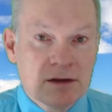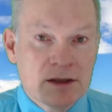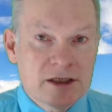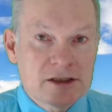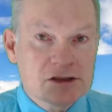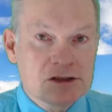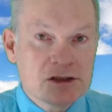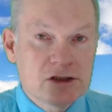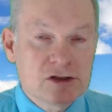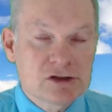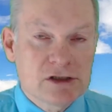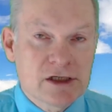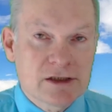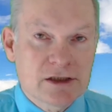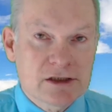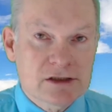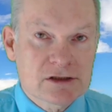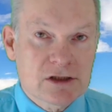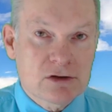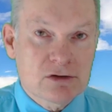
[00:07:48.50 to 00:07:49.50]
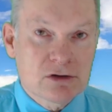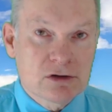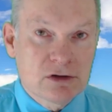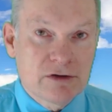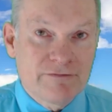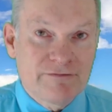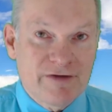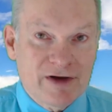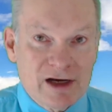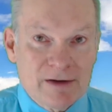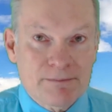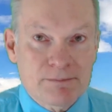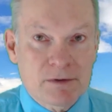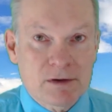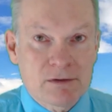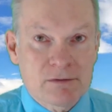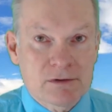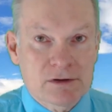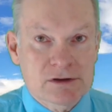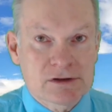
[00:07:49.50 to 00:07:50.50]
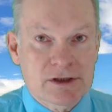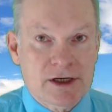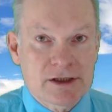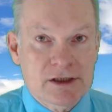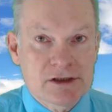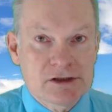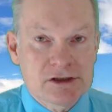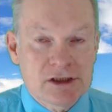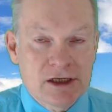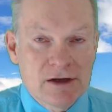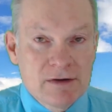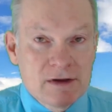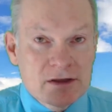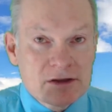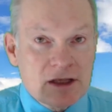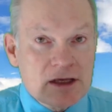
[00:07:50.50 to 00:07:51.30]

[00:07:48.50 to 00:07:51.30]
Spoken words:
These newsletters don't develop the strategy,